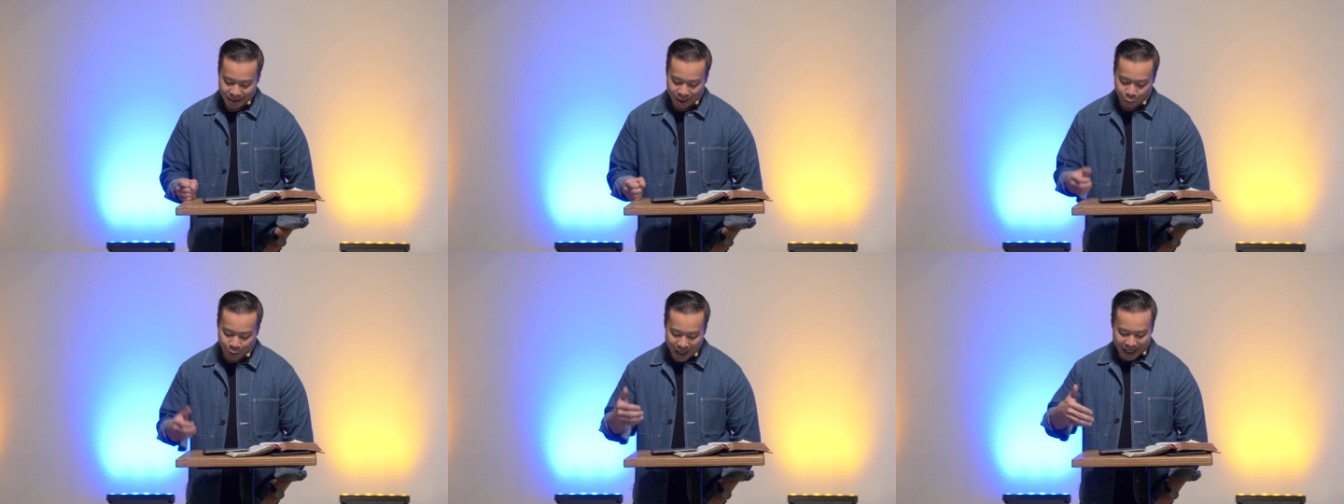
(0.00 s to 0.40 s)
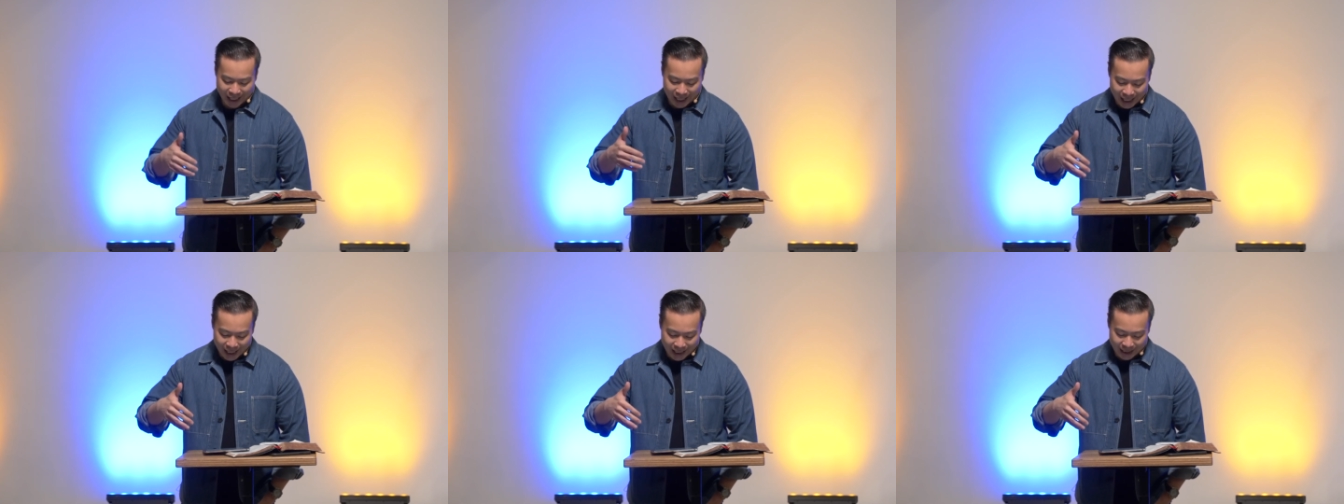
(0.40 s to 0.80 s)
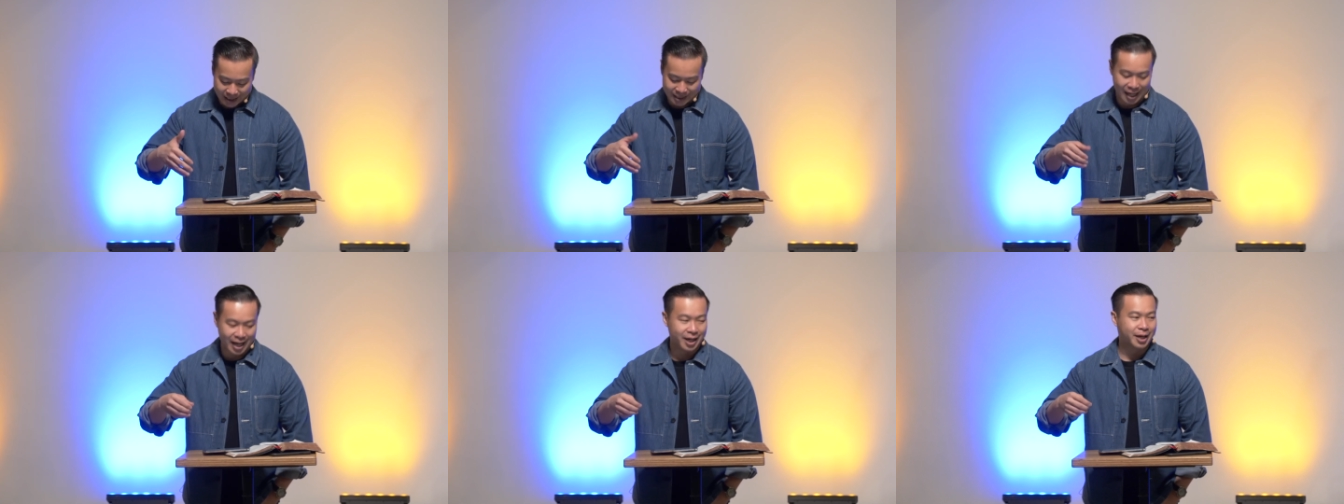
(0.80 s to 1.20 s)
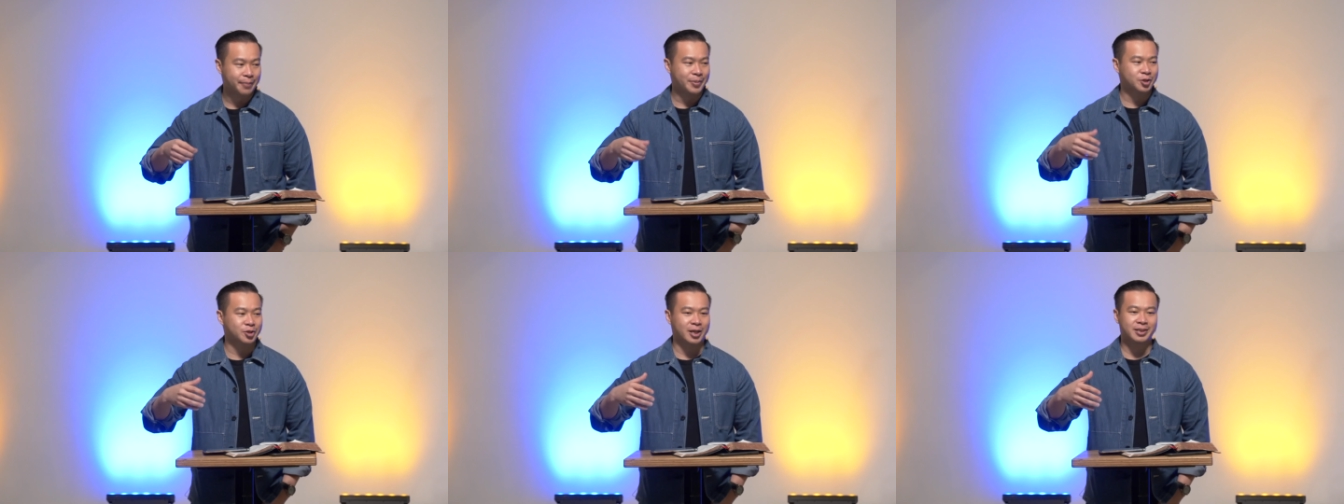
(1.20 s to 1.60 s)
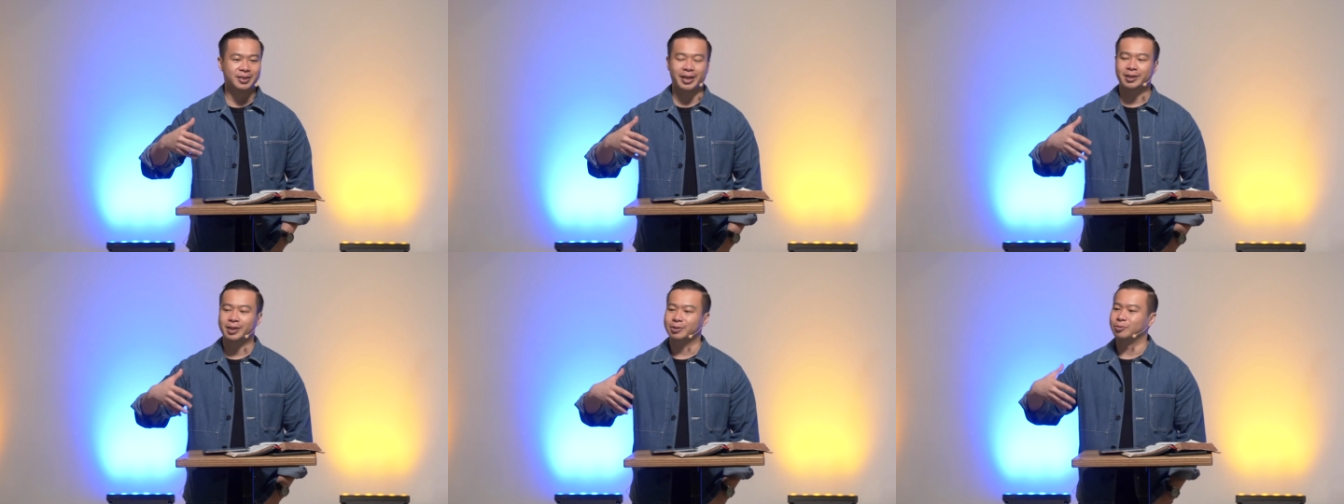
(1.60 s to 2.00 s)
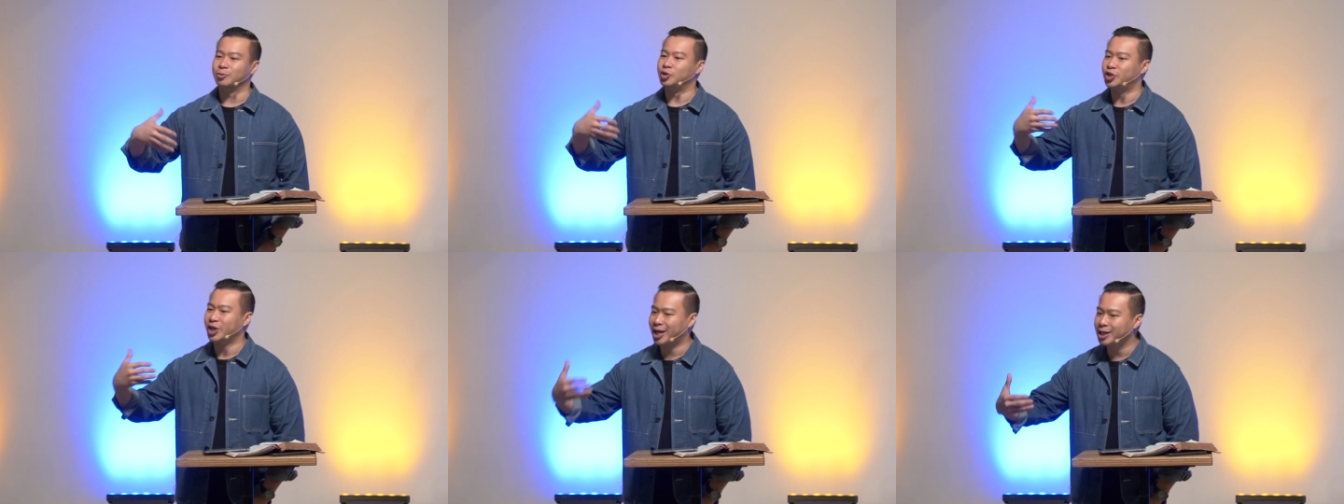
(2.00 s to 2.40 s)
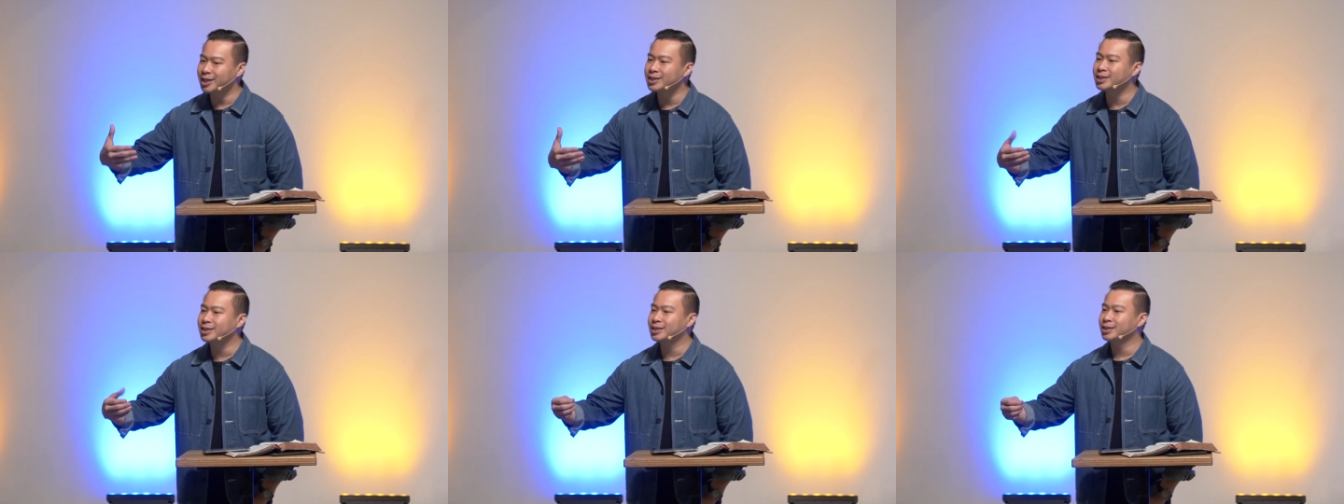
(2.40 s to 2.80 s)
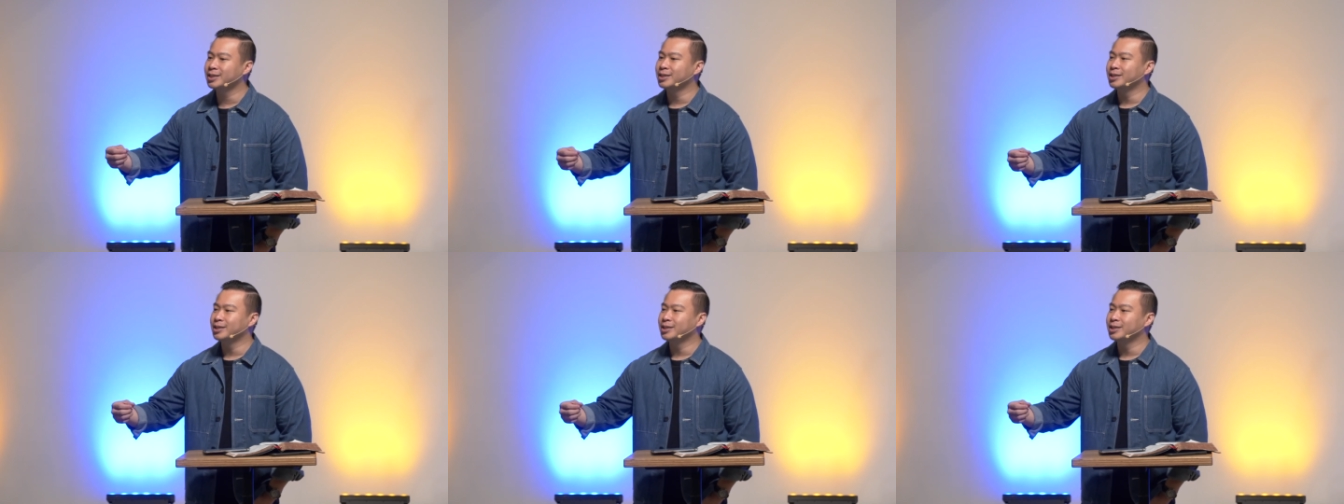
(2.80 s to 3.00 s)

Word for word: The word eagerly desire can be translated to jealous,